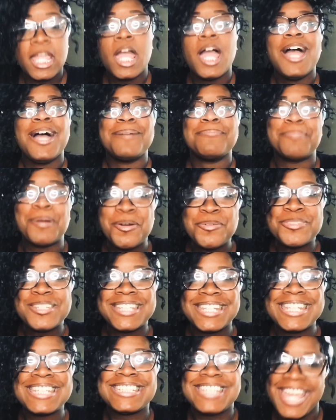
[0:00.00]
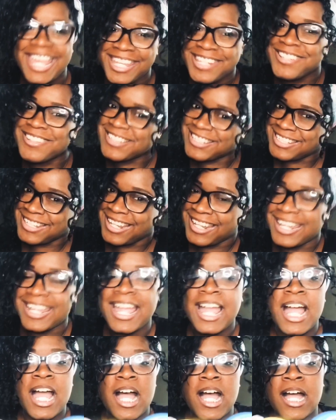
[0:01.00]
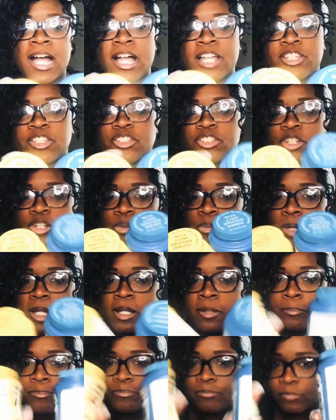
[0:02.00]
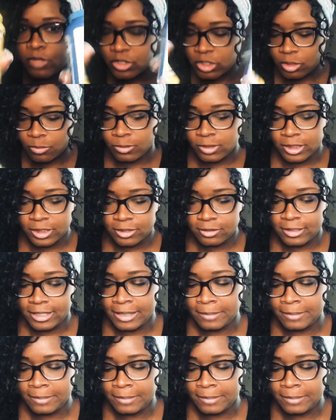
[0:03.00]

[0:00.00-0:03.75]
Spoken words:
both the containers say stir well. So we're going to do that.